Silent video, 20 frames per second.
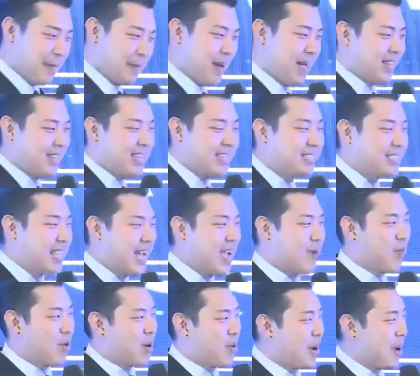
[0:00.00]
But this
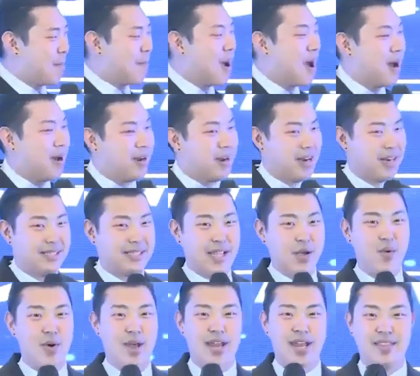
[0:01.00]
time, one of my partners,
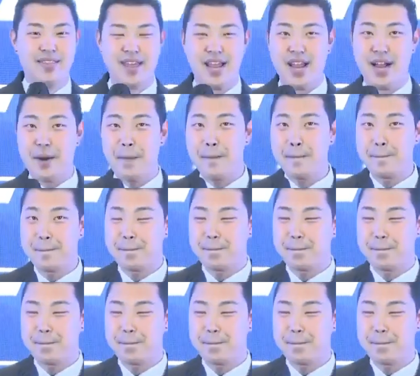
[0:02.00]
they went in there,